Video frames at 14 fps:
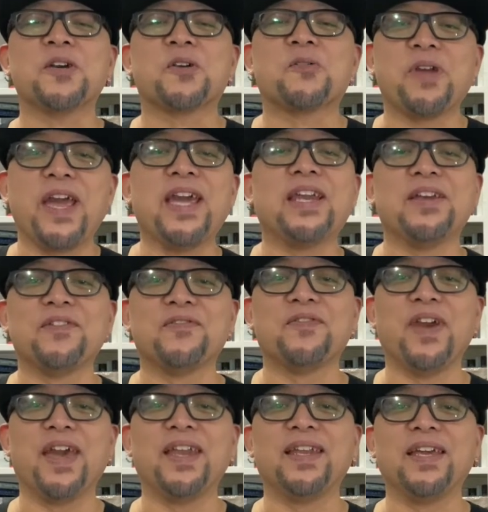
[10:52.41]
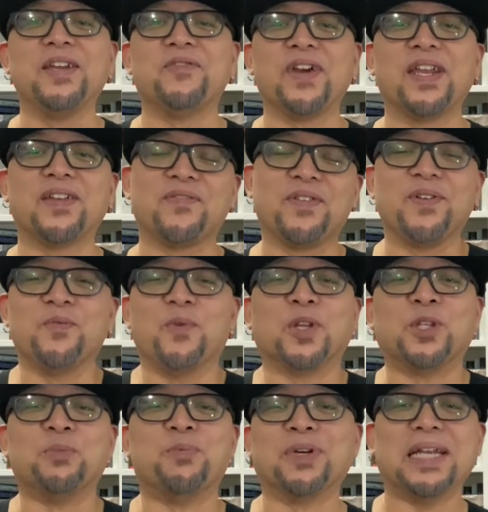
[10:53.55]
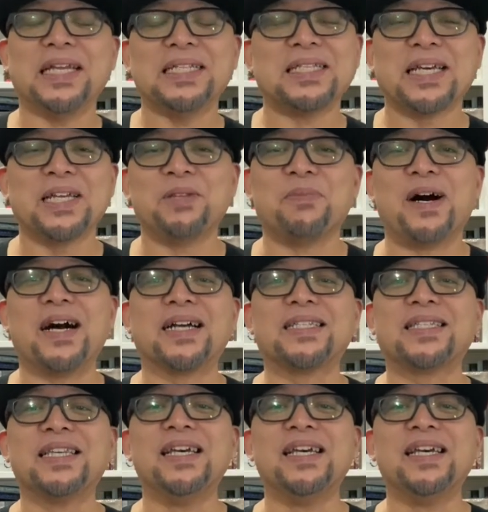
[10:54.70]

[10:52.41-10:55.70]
creative and innovative in what to put inside the box,